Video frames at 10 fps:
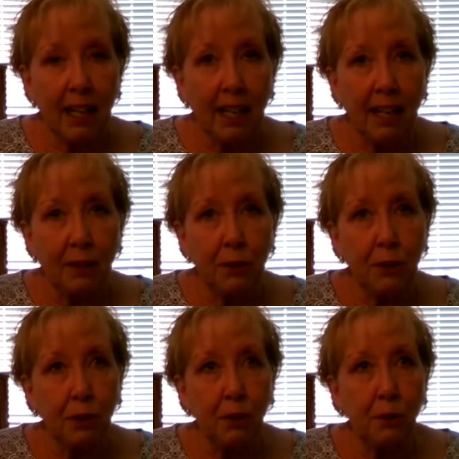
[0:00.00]
And
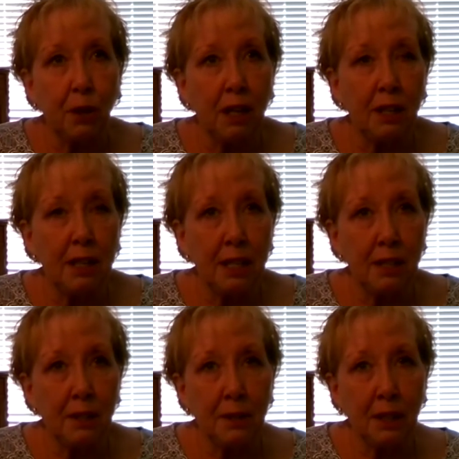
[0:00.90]
so on
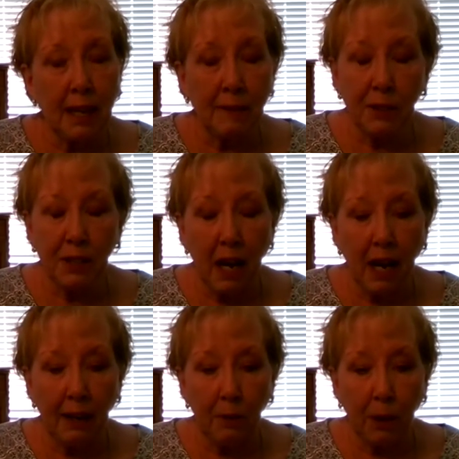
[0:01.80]
his left
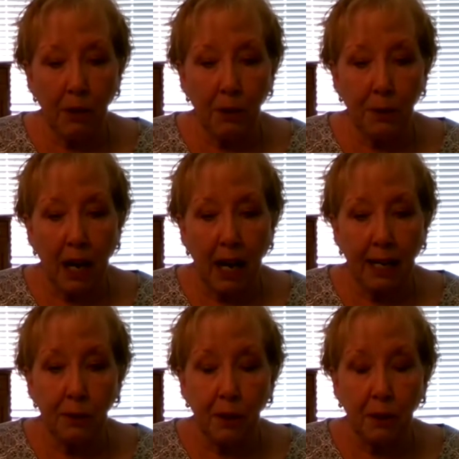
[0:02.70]
side, where his eye
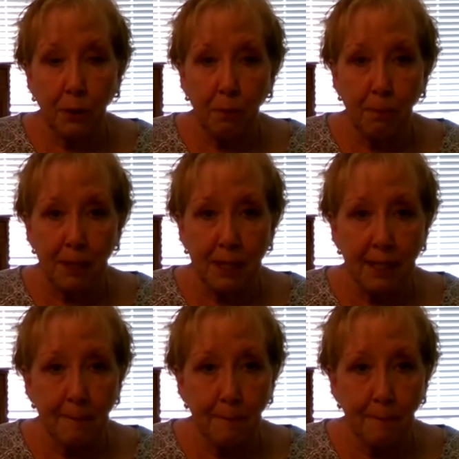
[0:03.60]
is also missing,